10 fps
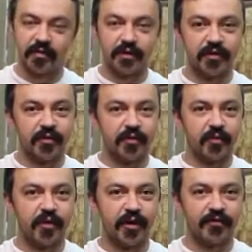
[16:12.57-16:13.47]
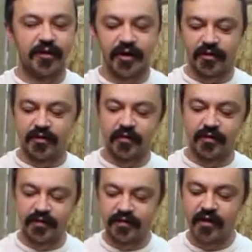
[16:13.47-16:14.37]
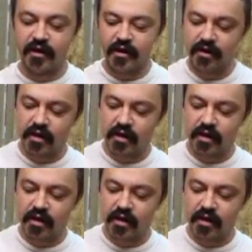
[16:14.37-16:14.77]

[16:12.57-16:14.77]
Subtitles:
a little bit more heavy-handed with this cut,